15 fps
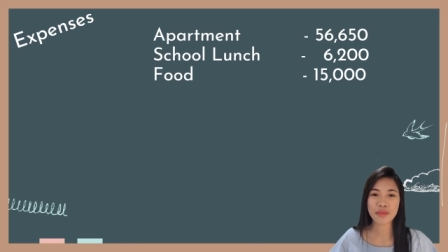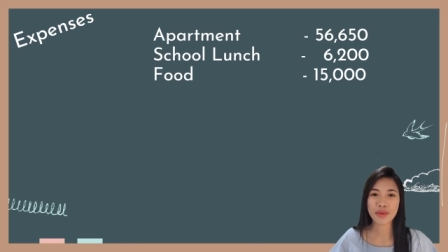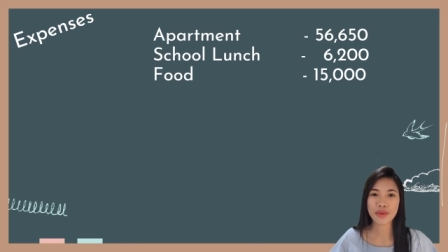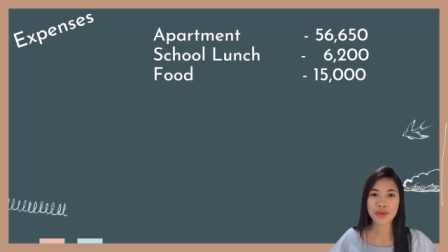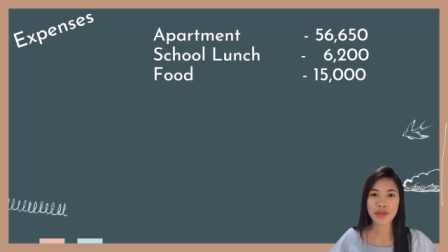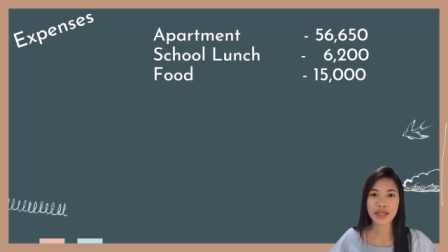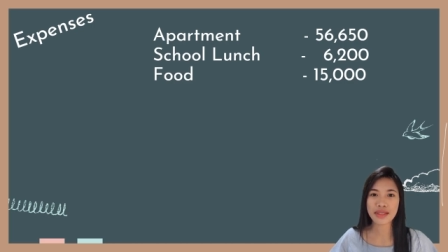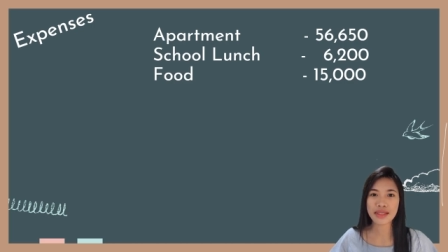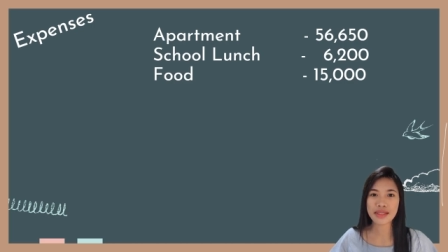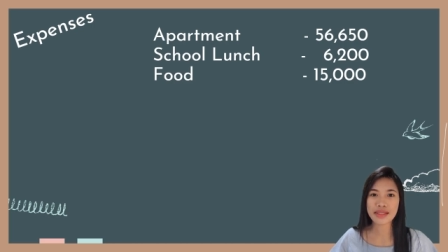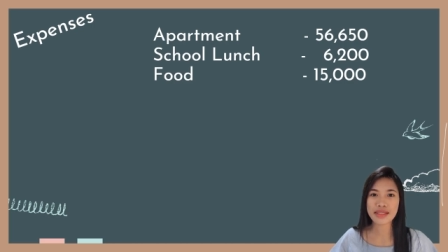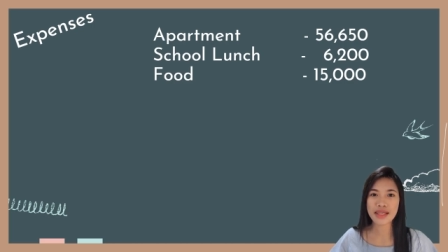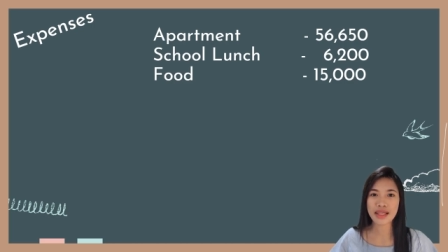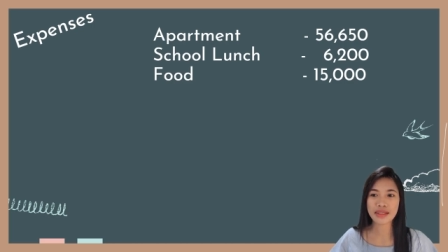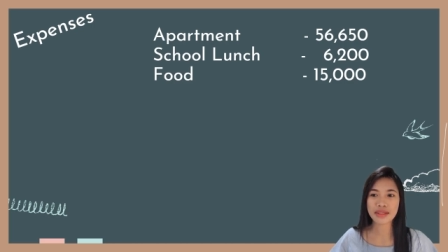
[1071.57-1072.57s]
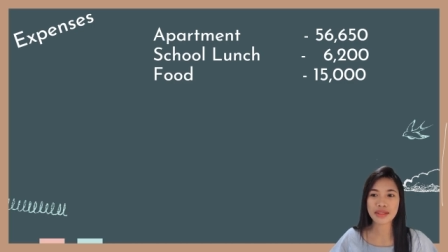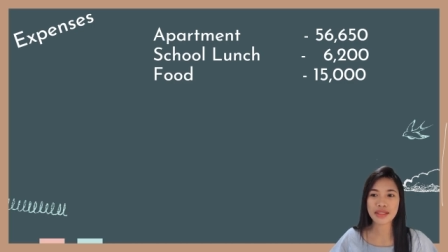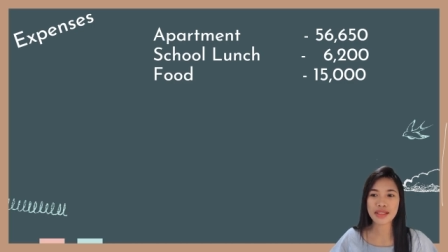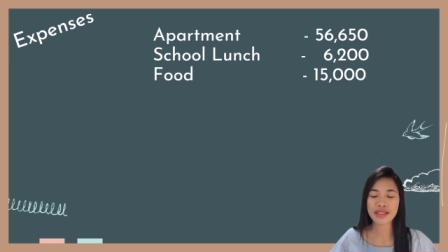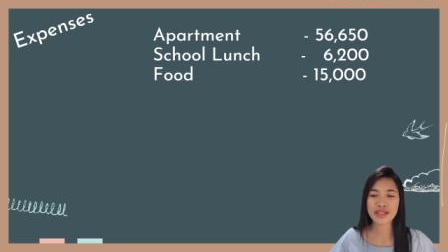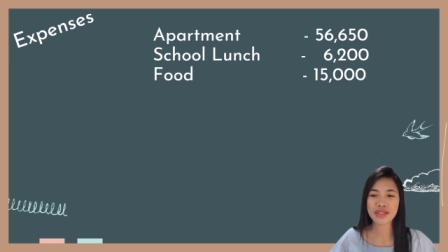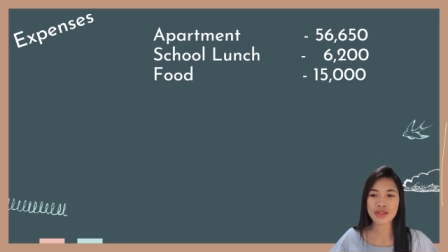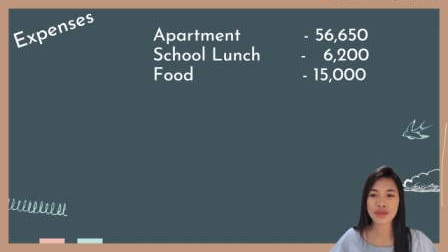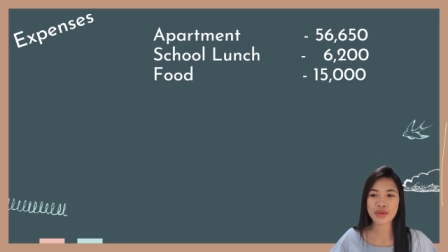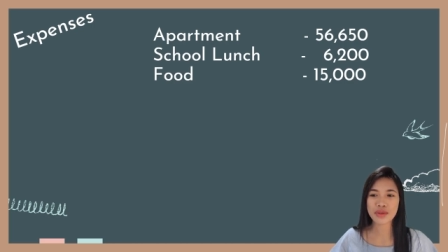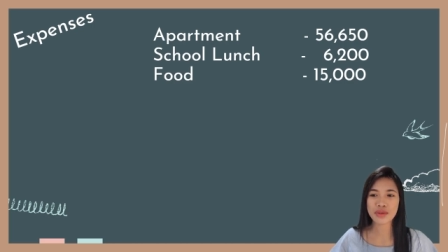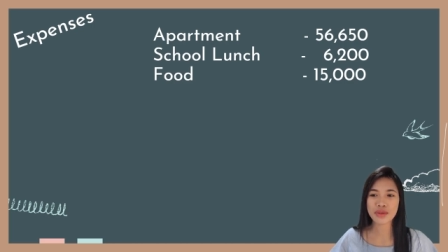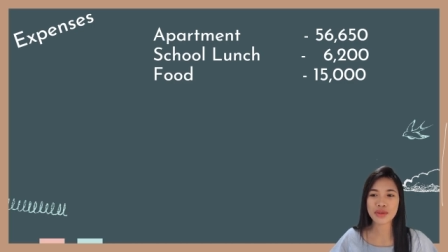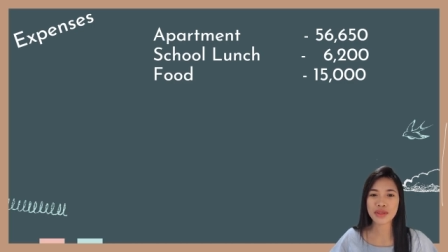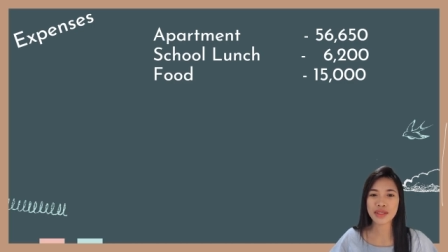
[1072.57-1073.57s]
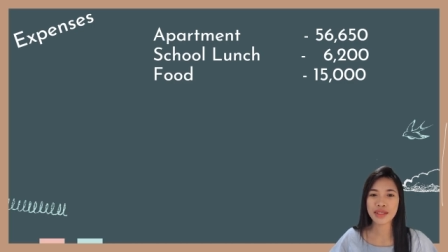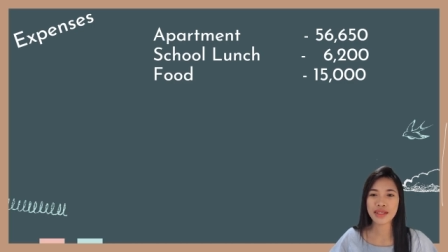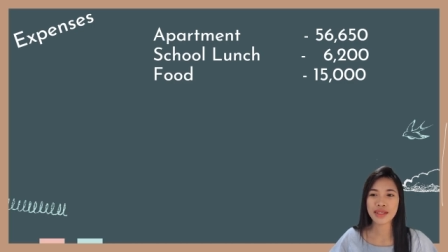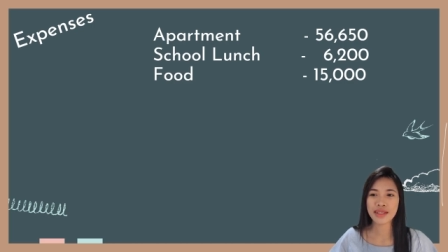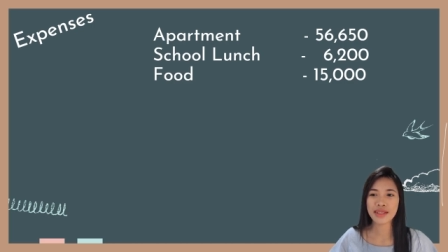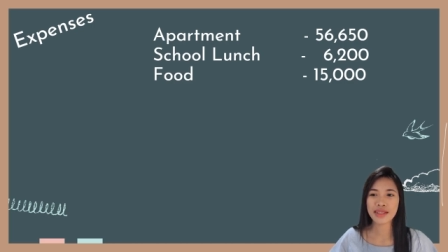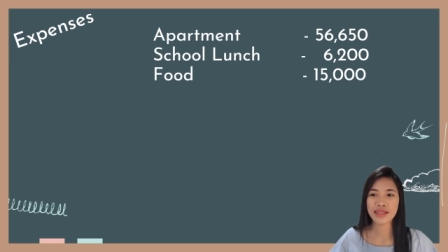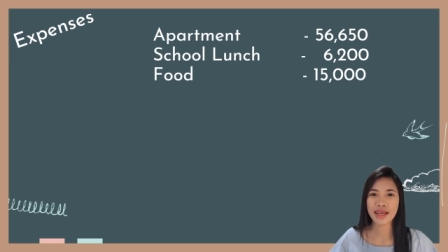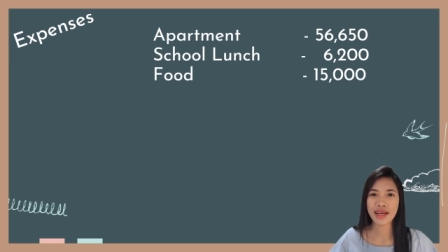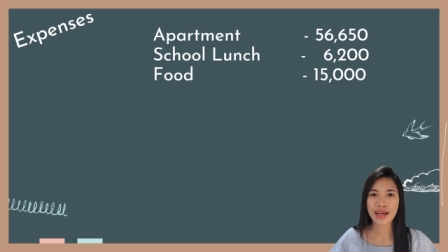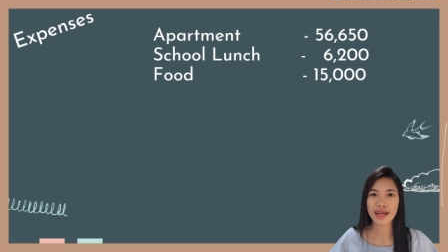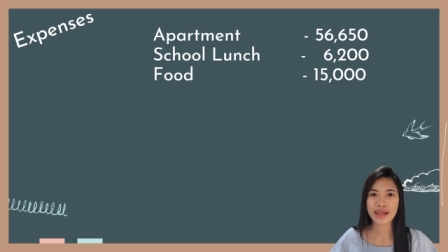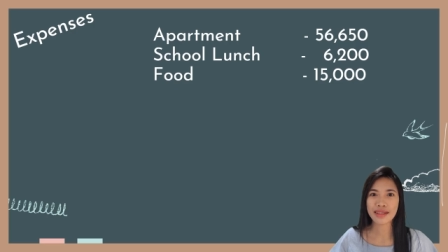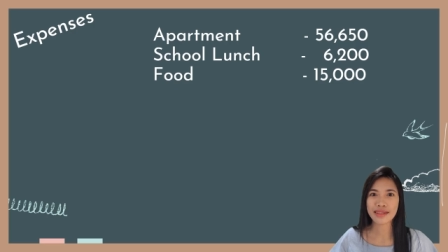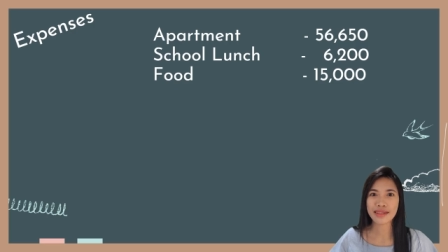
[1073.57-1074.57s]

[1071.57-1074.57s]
prorated salary, so yeah,